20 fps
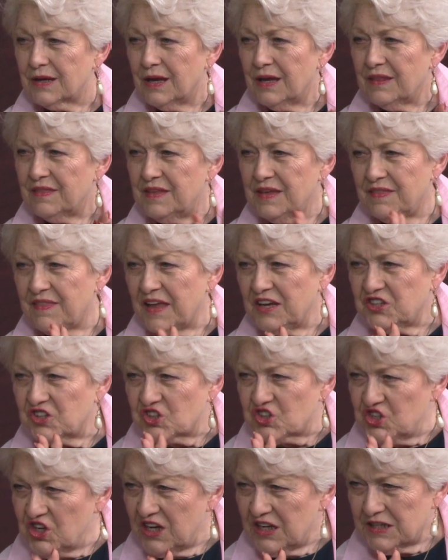that they
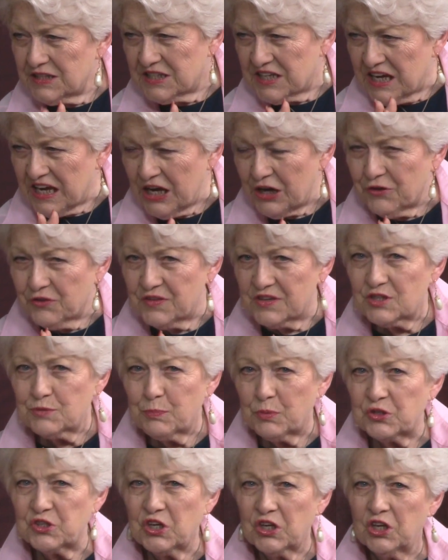just needed to hear this
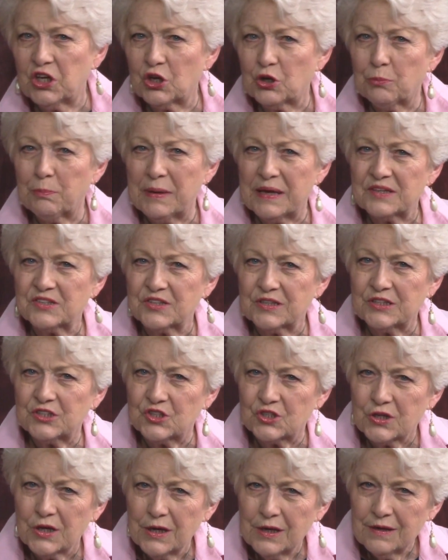particular
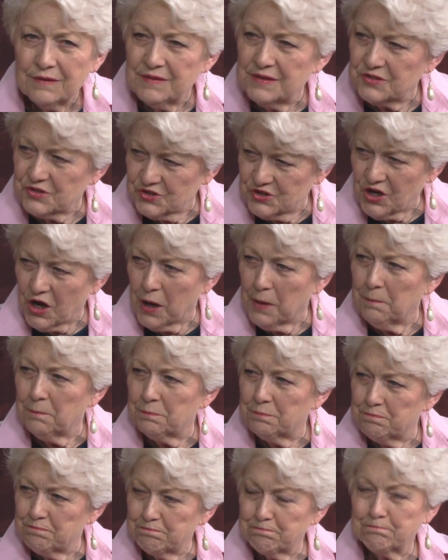message this time.
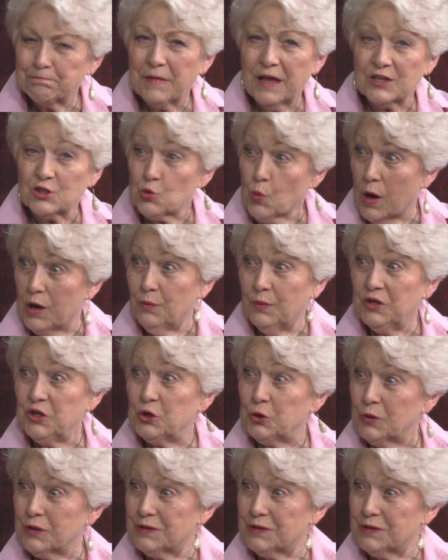That's why we do it.